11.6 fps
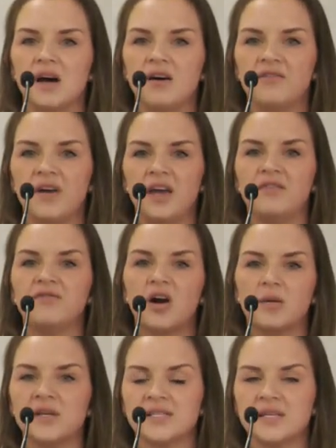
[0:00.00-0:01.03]
of a
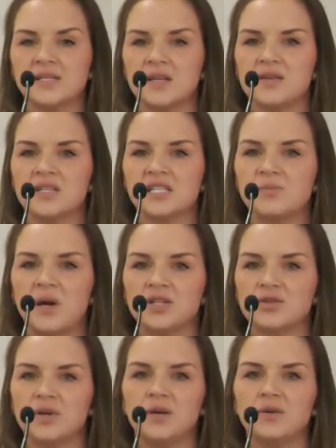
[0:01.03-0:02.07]
pharmacist in the
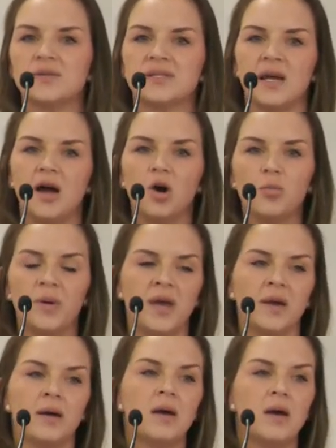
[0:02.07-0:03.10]
dispensary who's
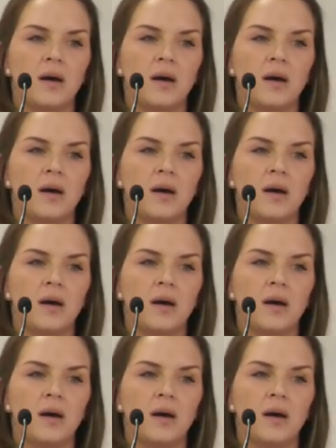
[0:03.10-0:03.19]
helping,